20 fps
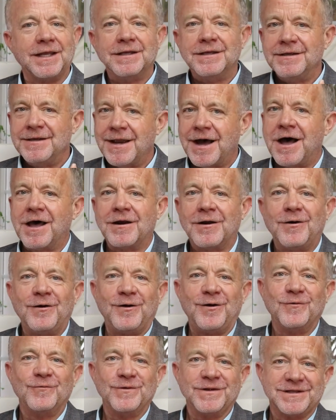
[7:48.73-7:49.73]
Not
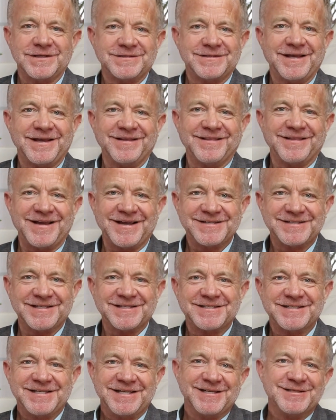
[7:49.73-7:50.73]
all real estate
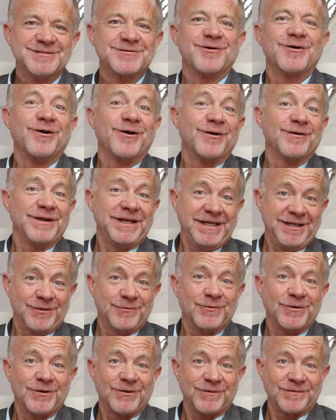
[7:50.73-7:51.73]
licensees are
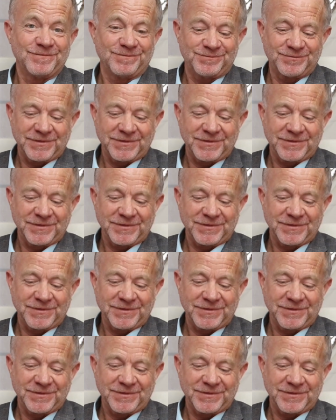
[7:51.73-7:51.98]
equal.